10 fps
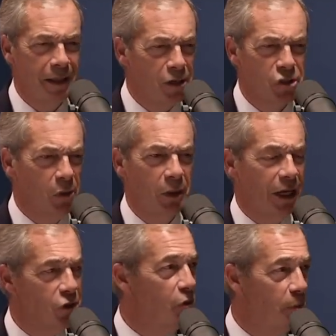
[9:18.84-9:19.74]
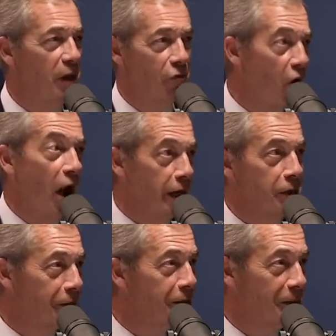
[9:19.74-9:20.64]
Surely it should be a
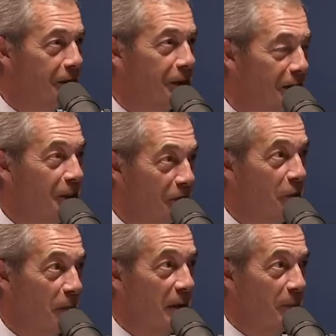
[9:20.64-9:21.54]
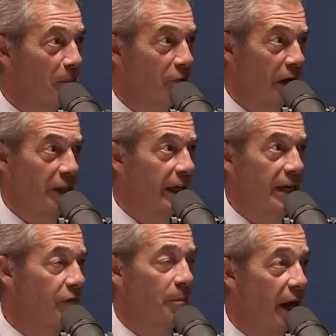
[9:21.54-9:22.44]
right for people, provided they
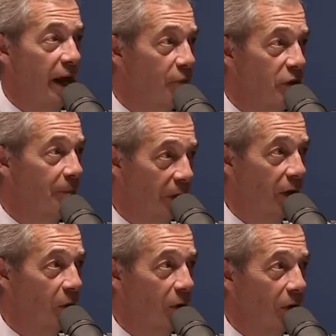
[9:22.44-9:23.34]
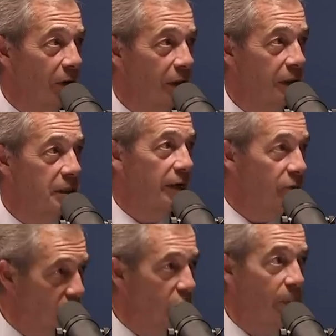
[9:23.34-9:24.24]
live and behave within the law, to have
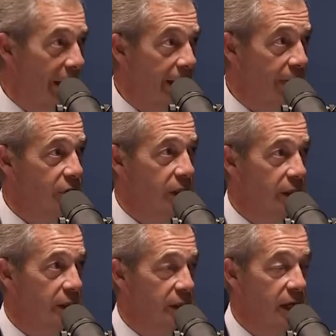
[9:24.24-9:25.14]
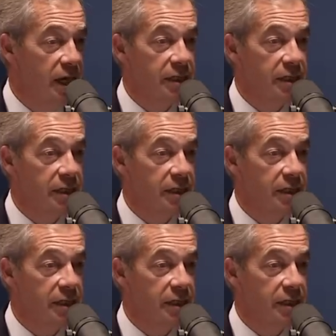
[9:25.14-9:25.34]
normal banking facilities.